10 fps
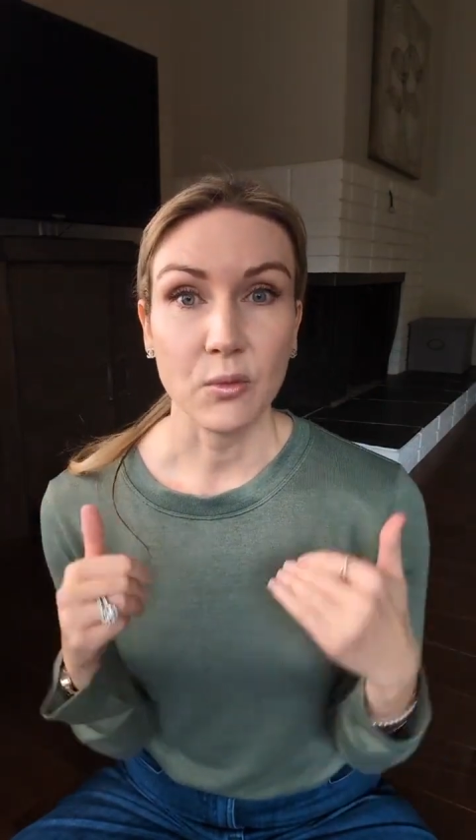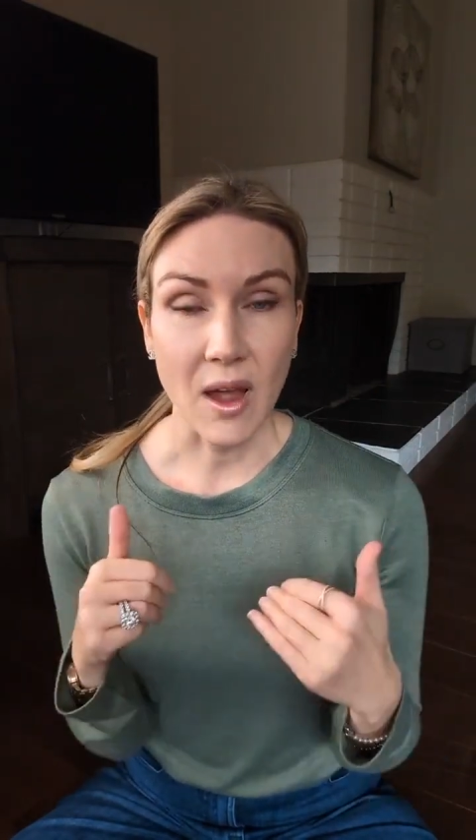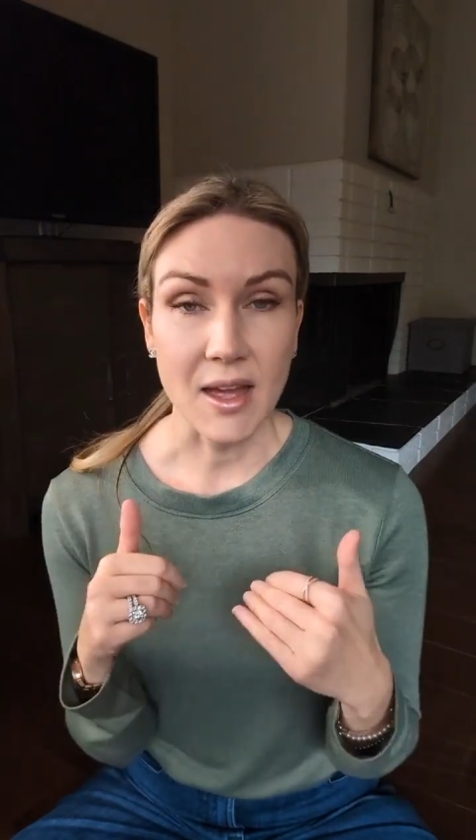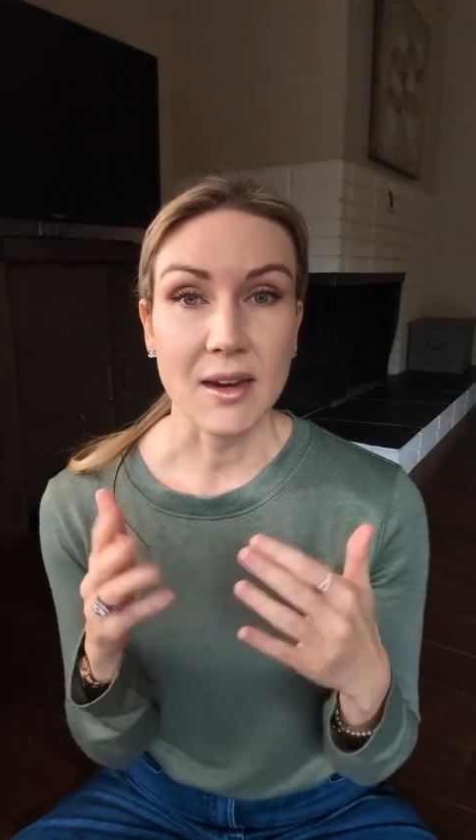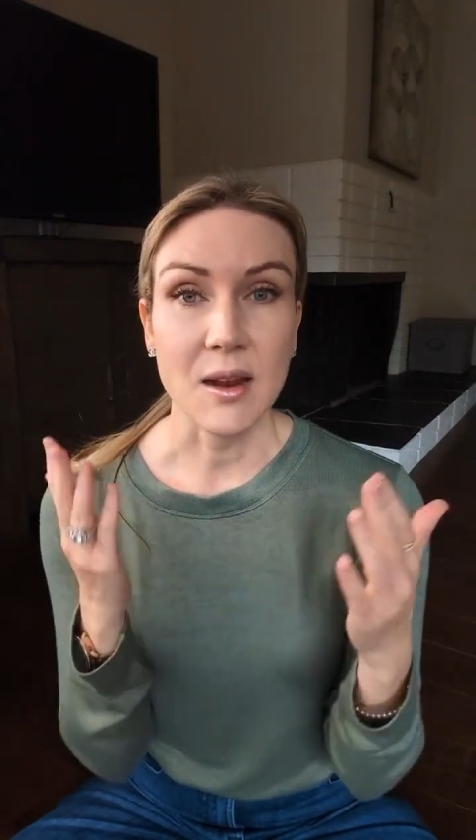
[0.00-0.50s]

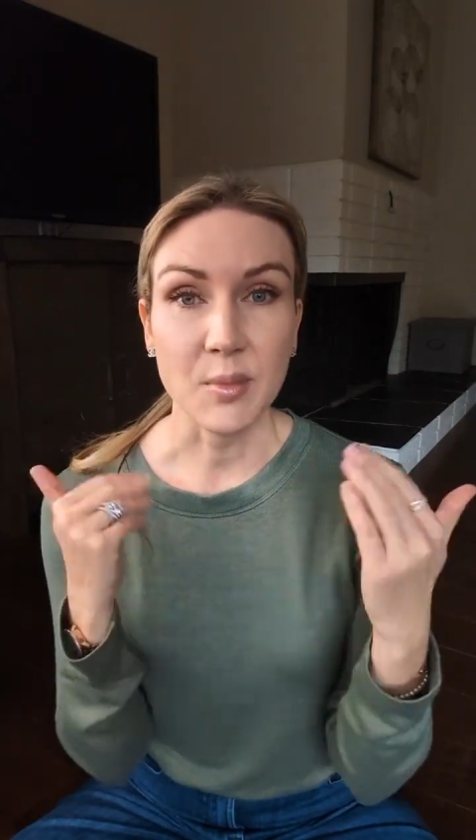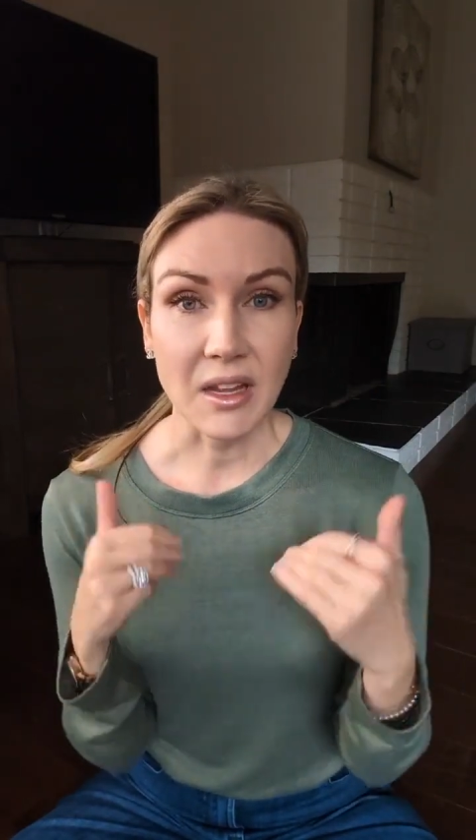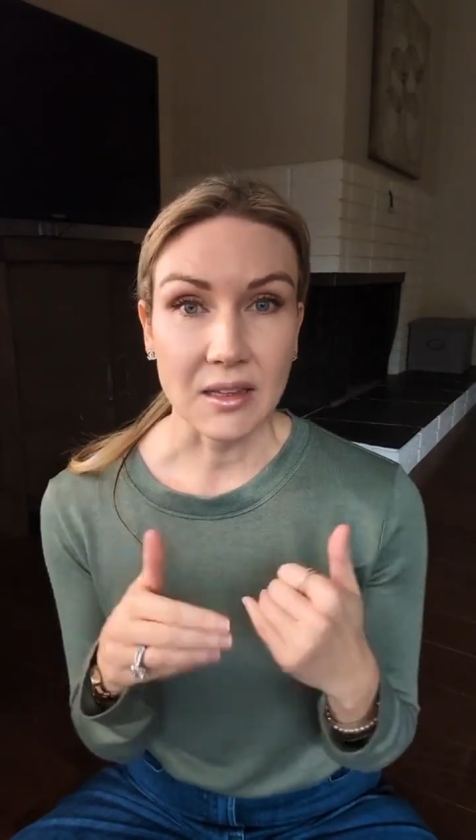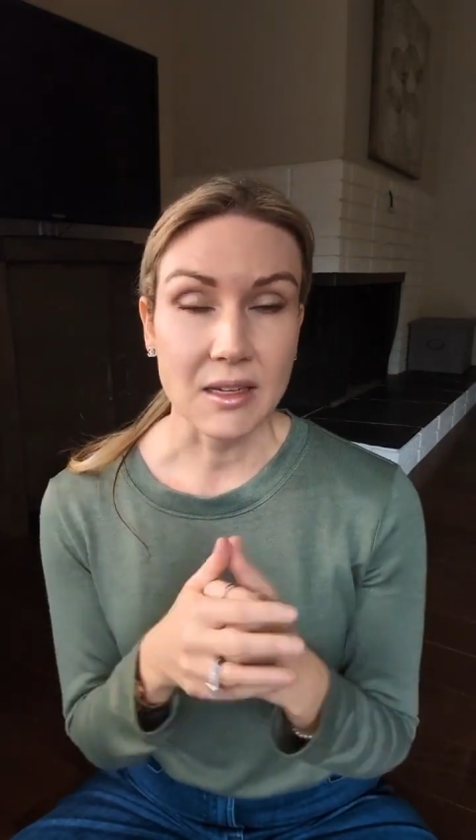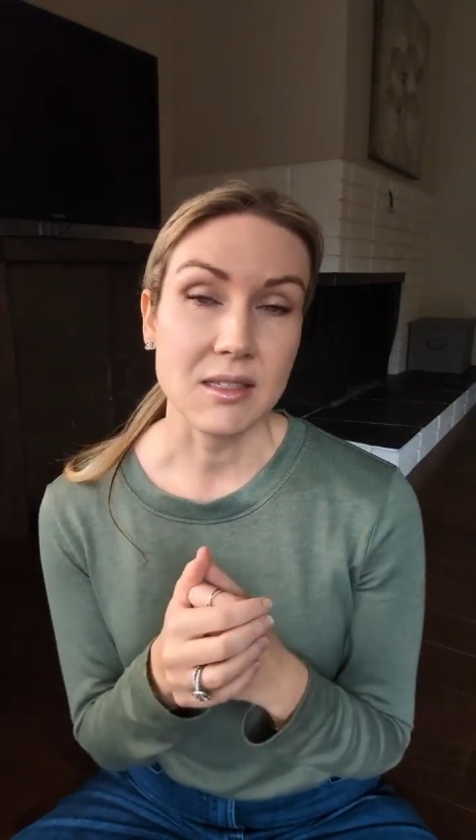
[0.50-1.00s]
red and
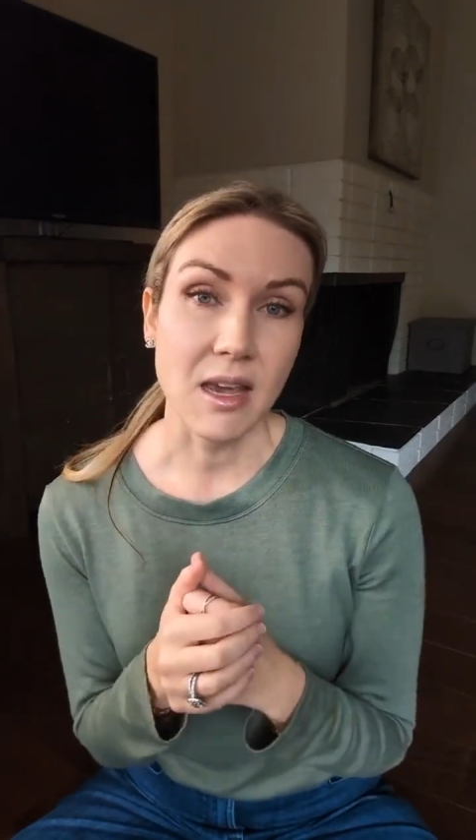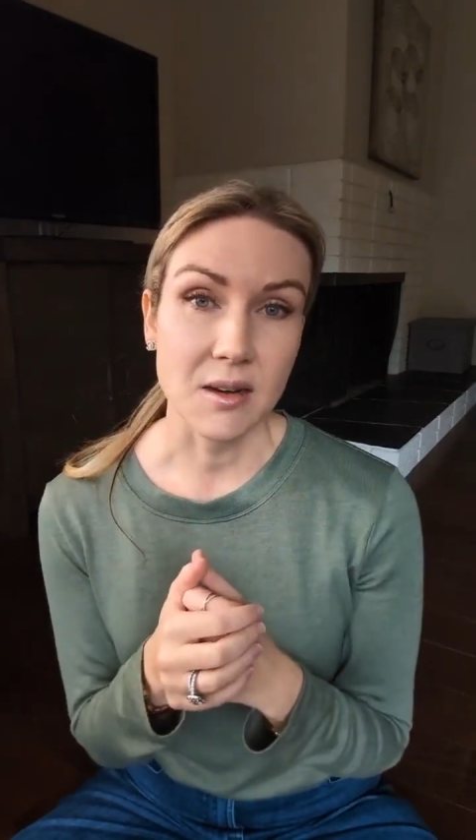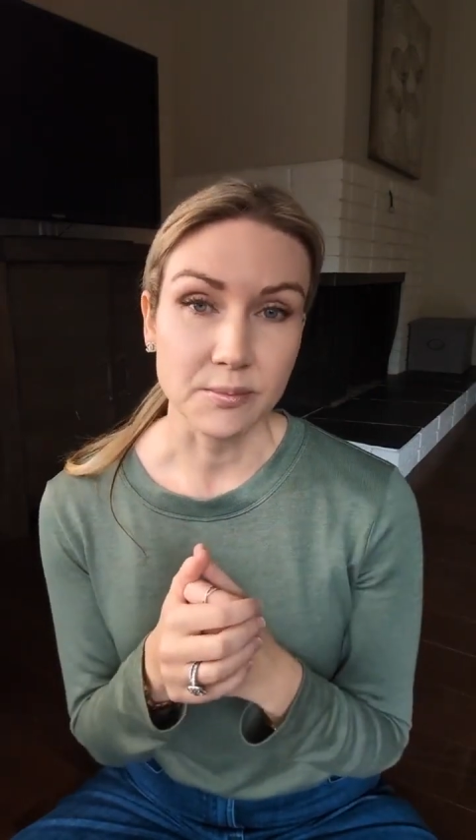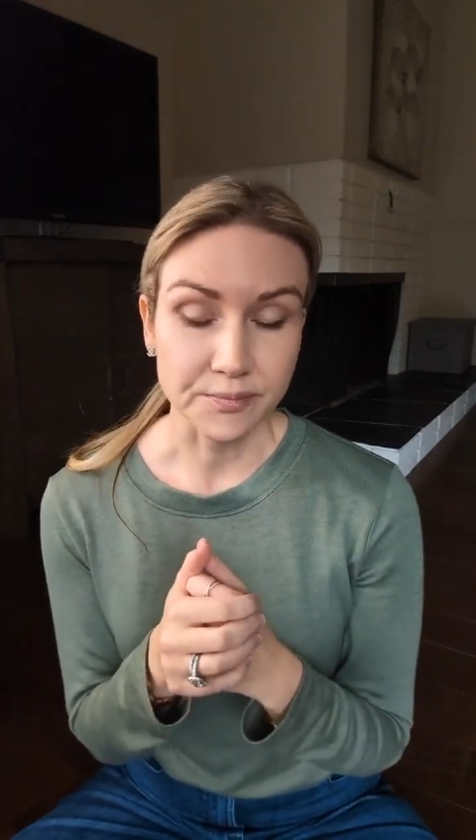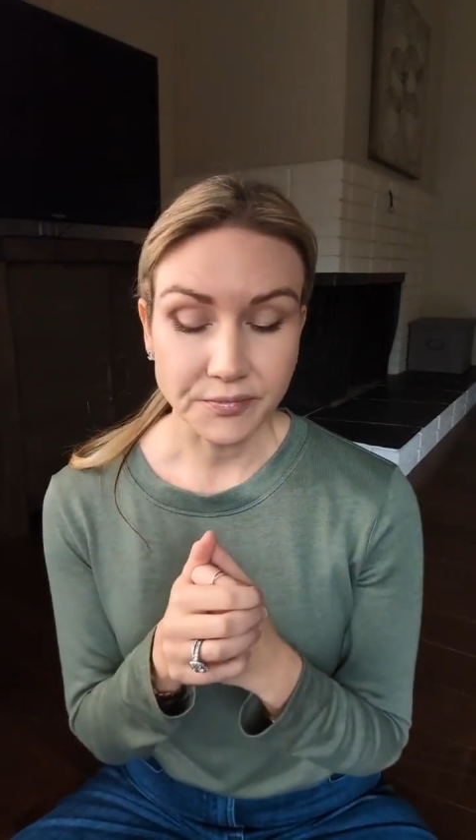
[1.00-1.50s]
peeling
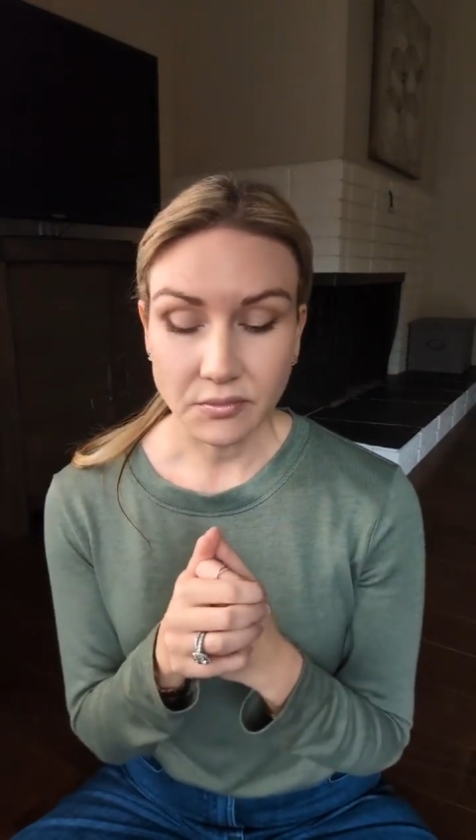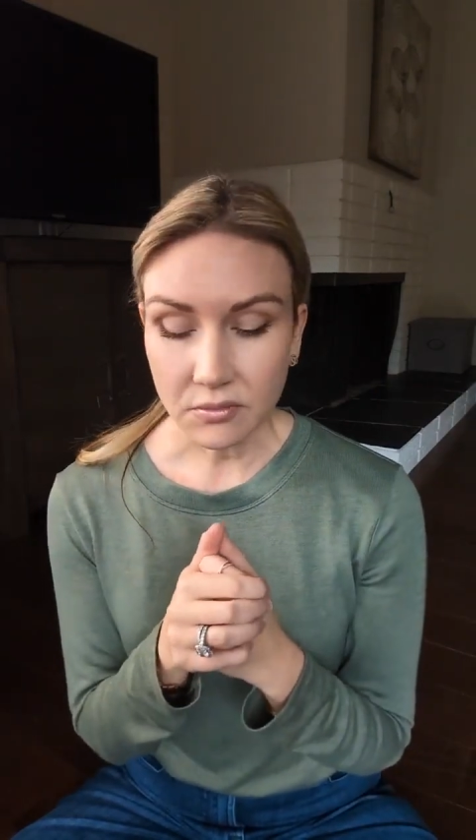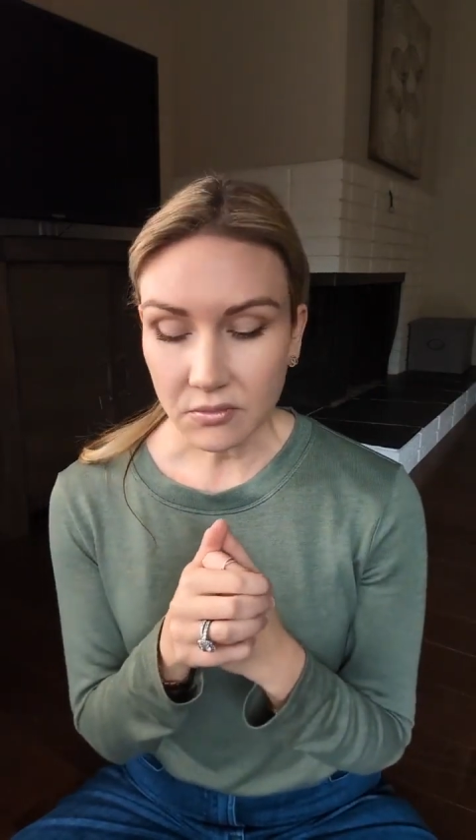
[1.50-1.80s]
skin.